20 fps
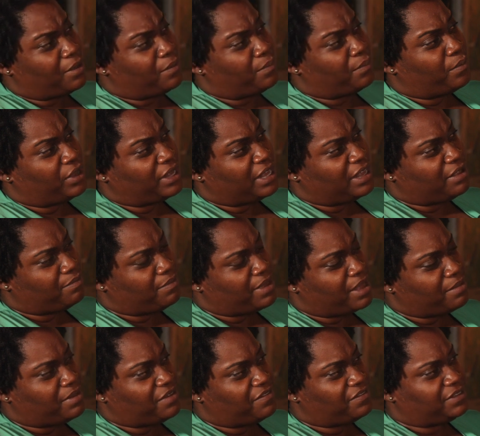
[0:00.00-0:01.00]
but it
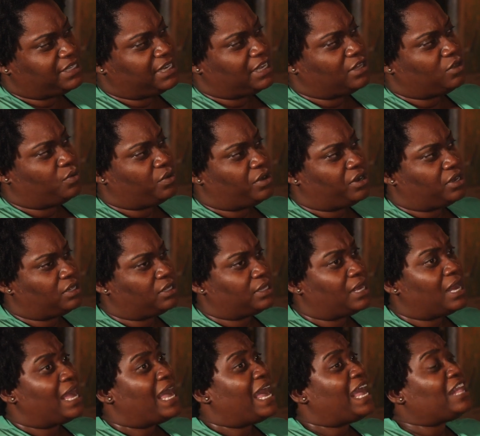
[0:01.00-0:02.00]
made me see the world.
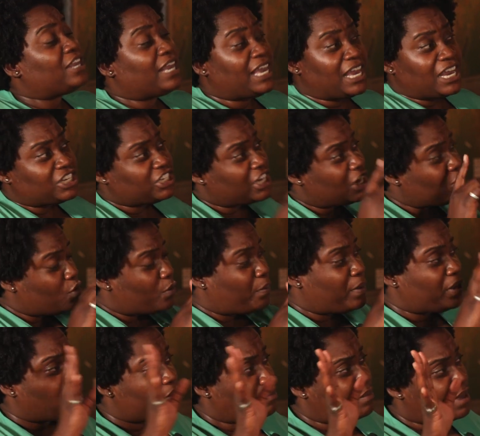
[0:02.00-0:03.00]
Education
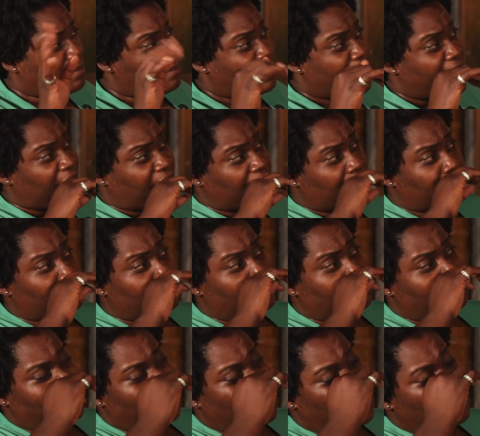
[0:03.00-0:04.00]
opened up my mind
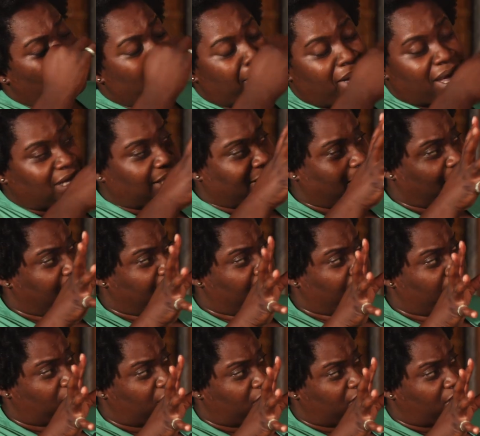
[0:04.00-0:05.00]

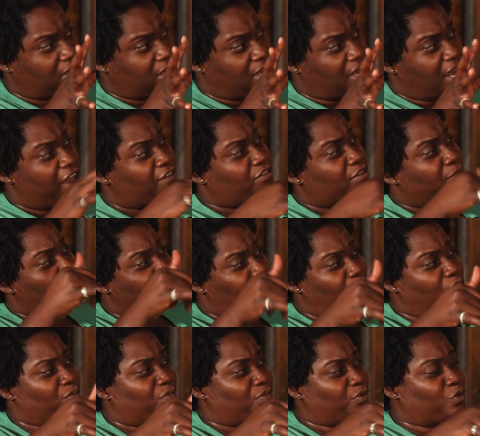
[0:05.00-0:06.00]
immensely. I have to big
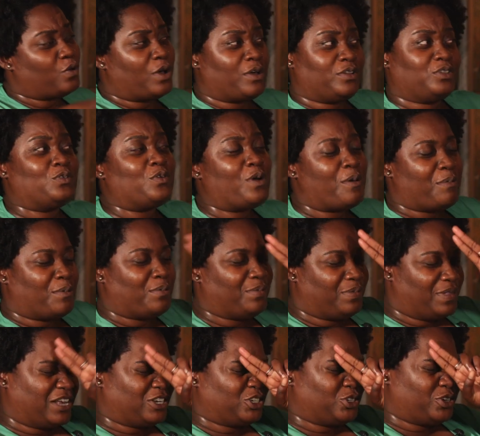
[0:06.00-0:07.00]
up two of my
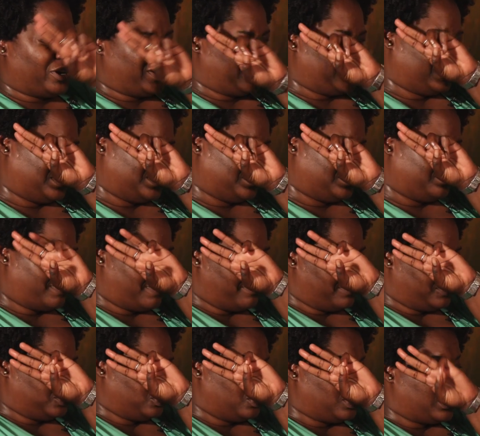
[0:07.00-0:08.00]
lecturers,
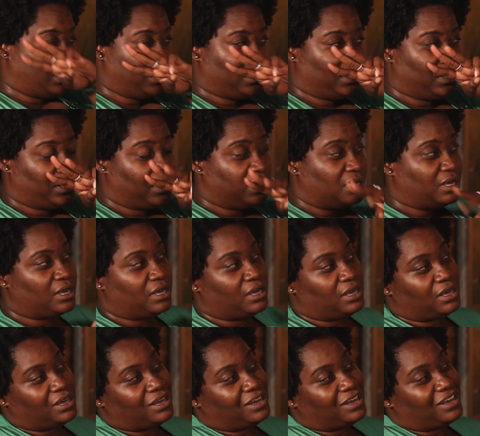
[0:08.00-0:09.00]
probably three.
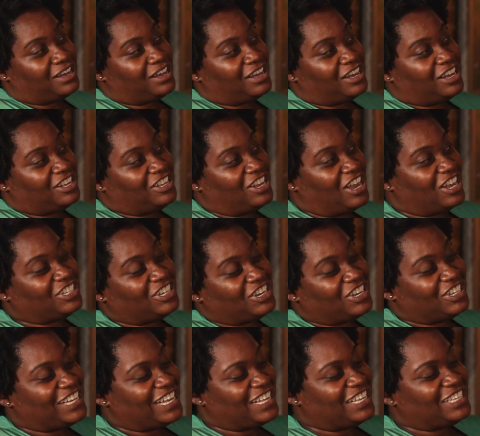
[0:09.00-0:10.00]

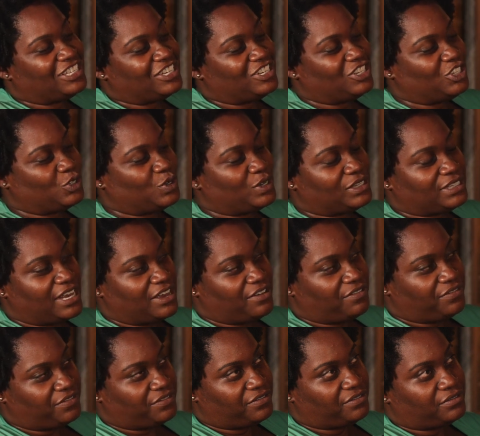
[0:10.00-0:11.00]
Dr. Tennyson
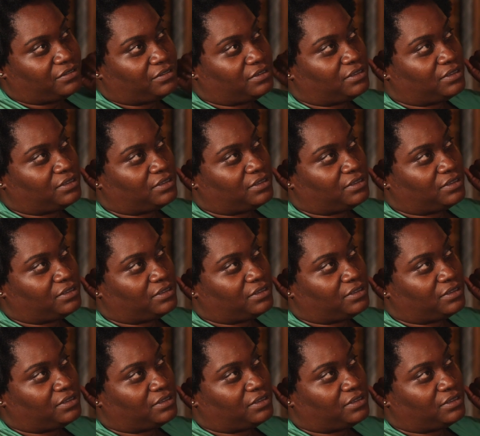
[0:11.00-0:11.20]
Joseph,